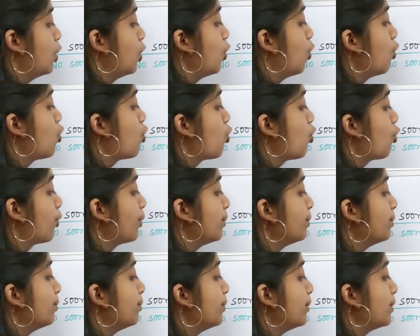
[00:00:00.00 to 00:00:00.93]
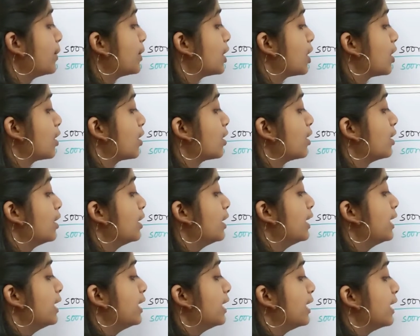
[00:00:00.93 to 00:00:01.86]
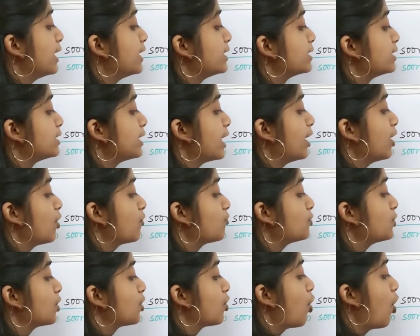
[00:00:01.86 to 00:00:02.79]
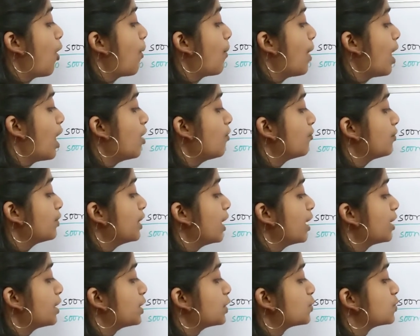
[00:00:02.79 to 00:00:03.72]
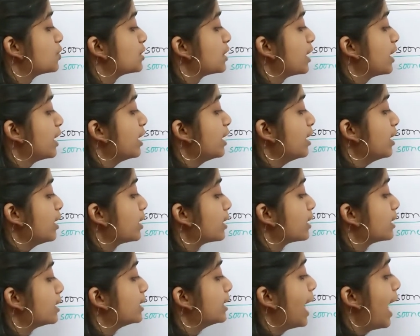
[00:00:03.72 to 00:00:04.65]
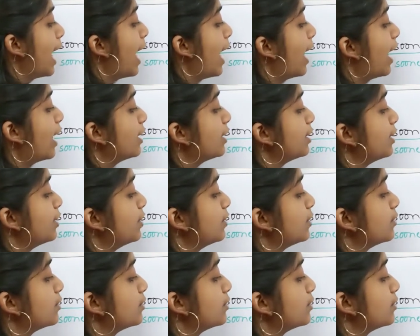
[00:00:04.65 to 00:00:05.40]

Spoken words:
Home. Instead of the comma, we are using than.